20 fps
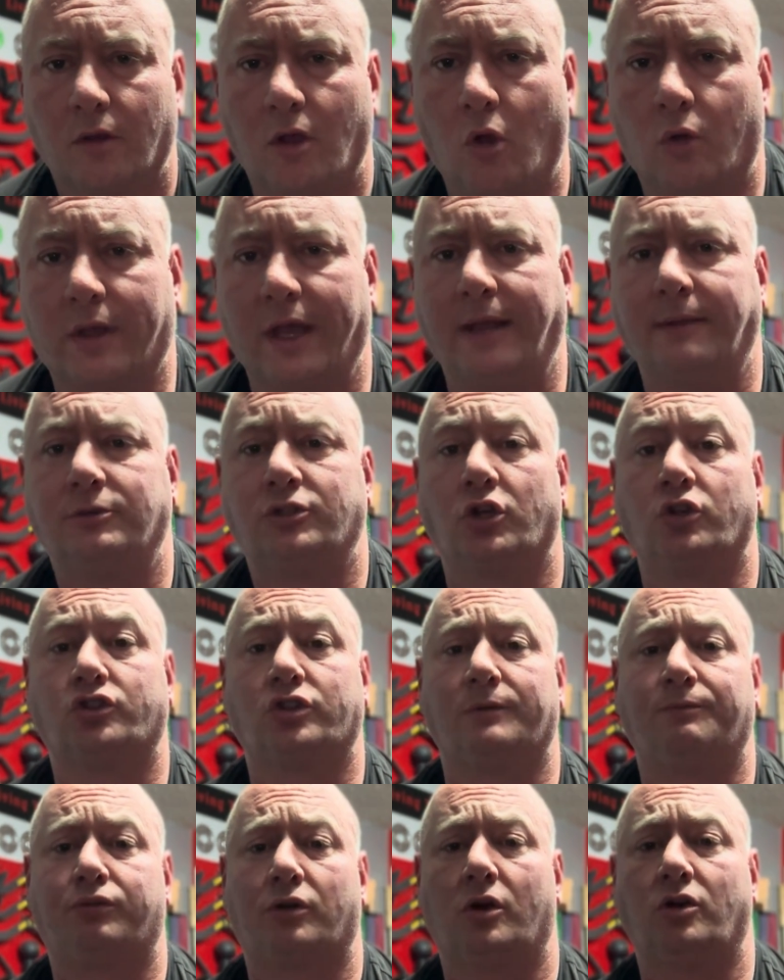Okay, so
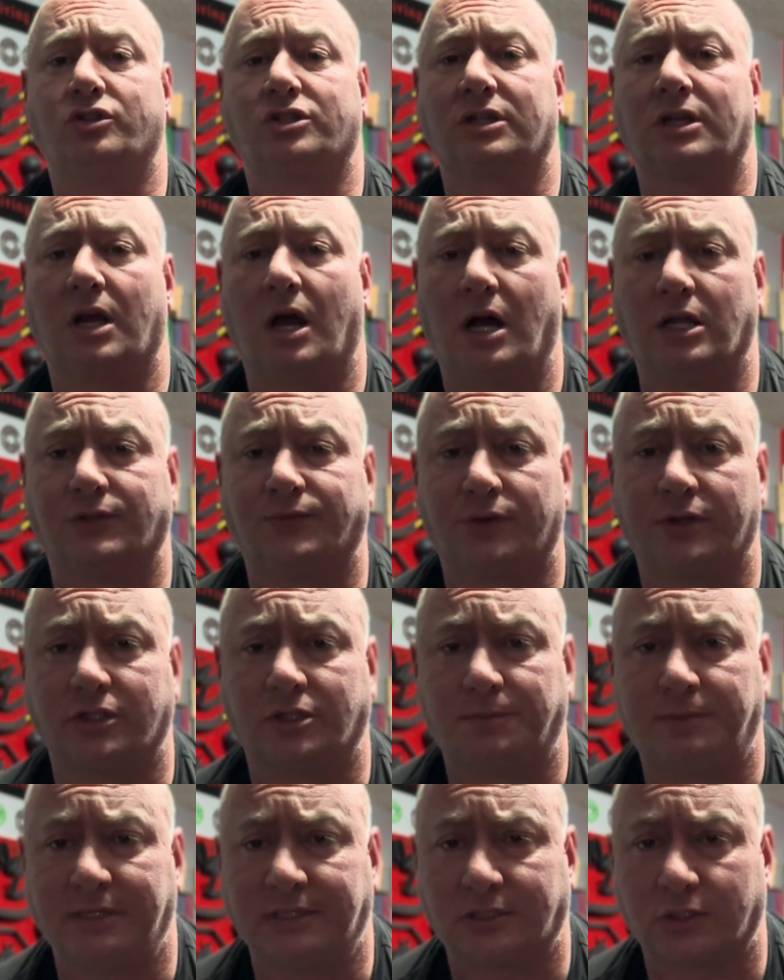some pros and cons for
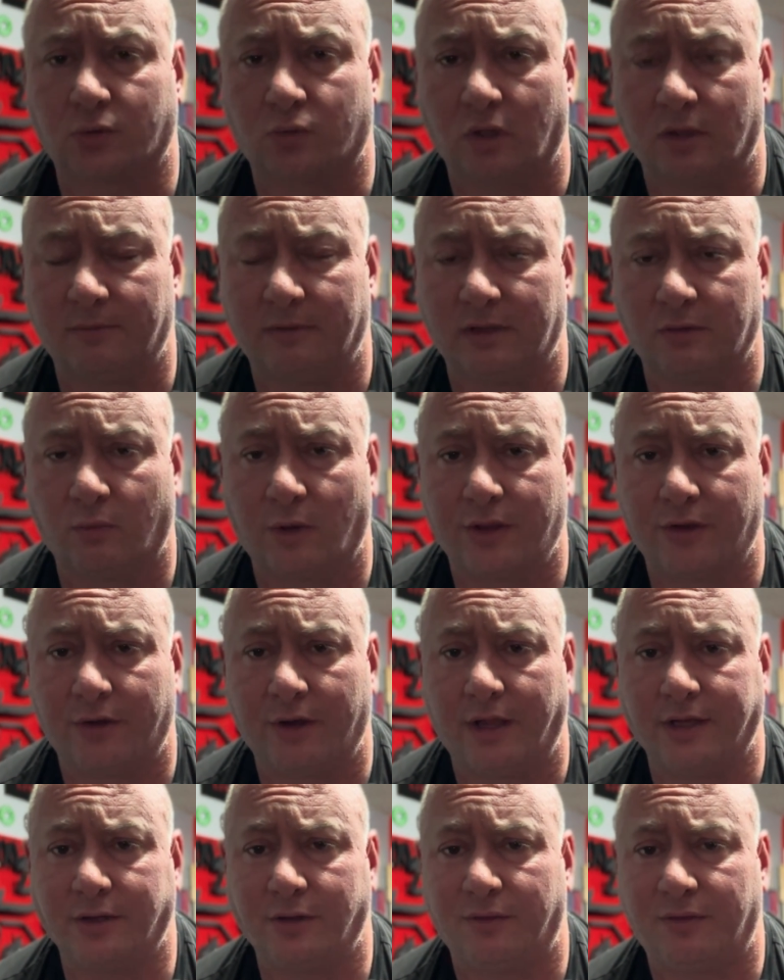this piece of equipment. Whether or
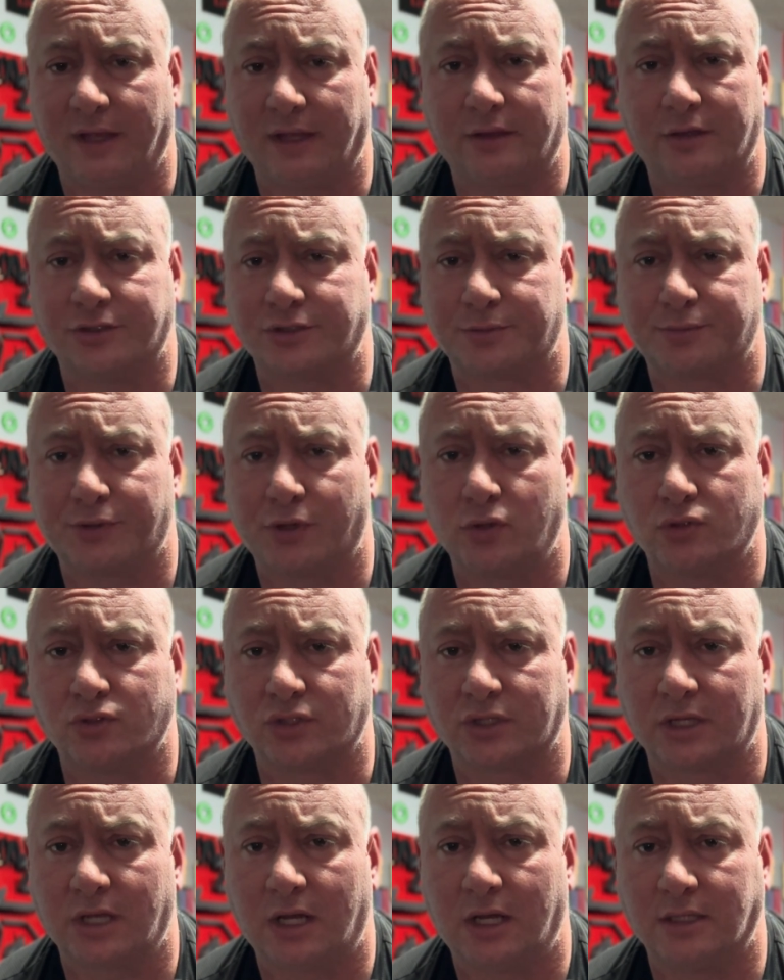not you think these are pros
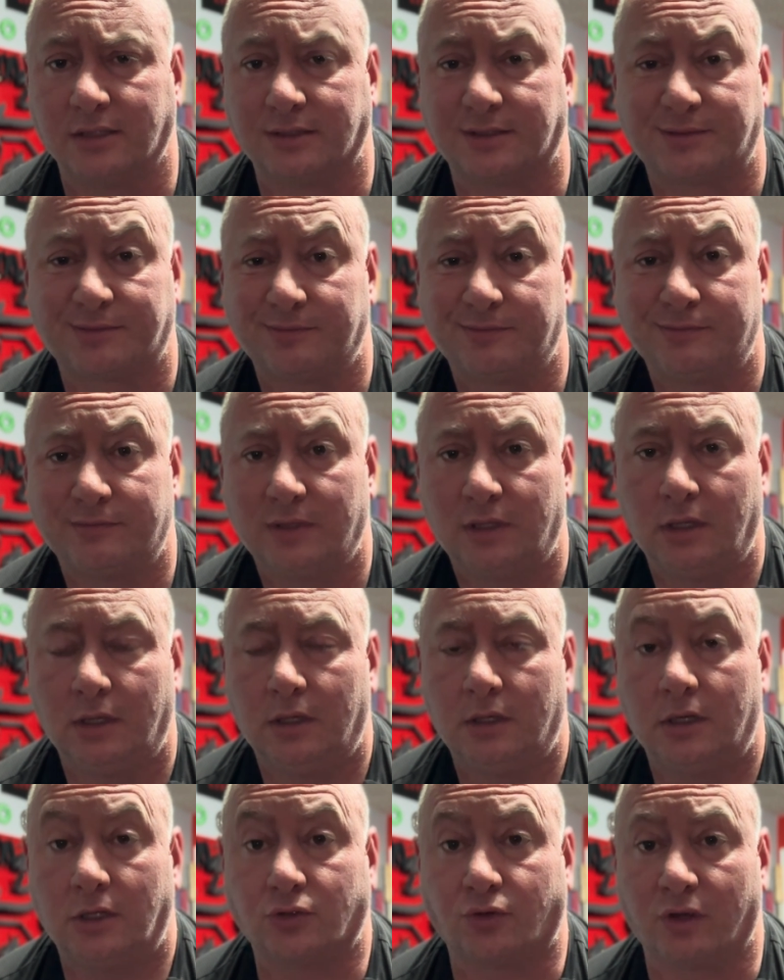and cons,
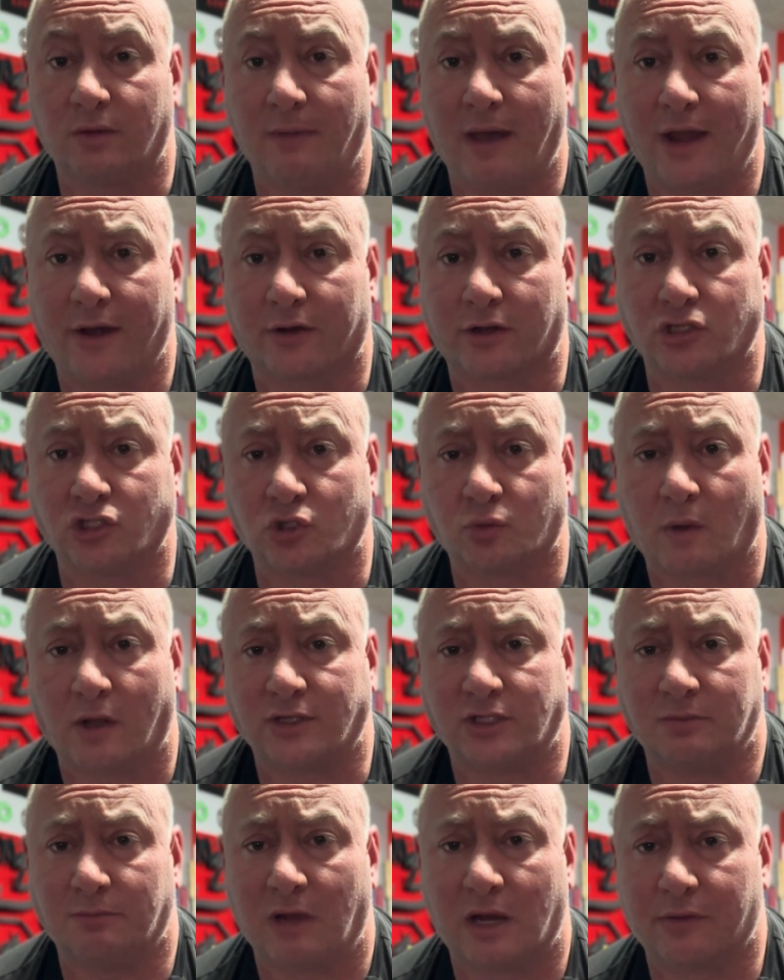it doesn't really matter because you're
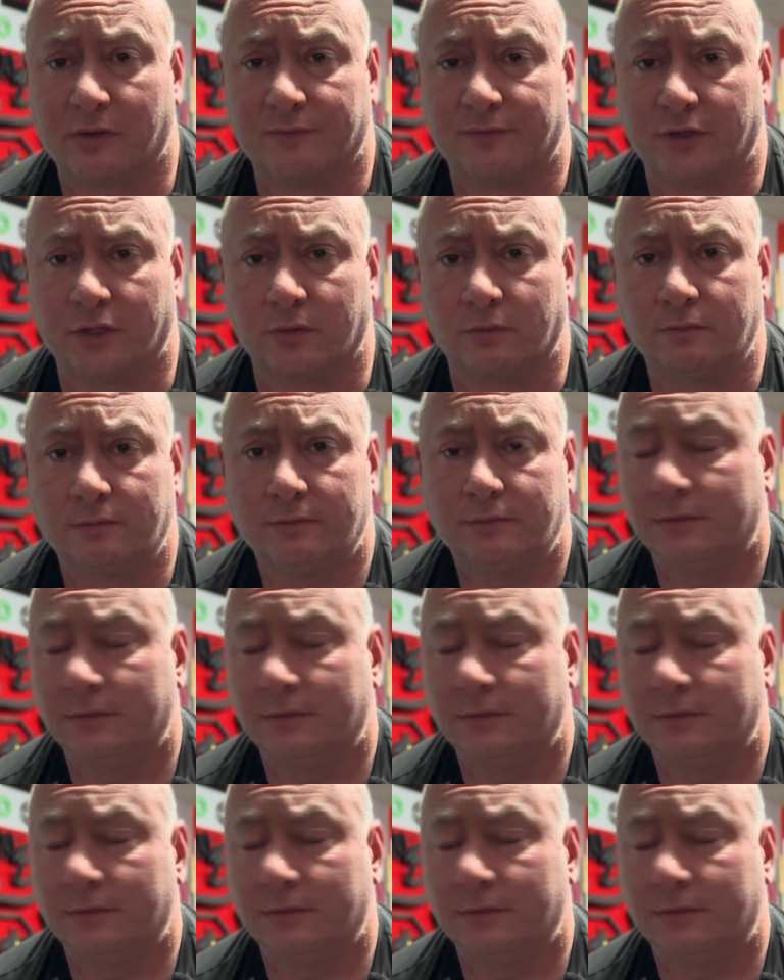watching my review.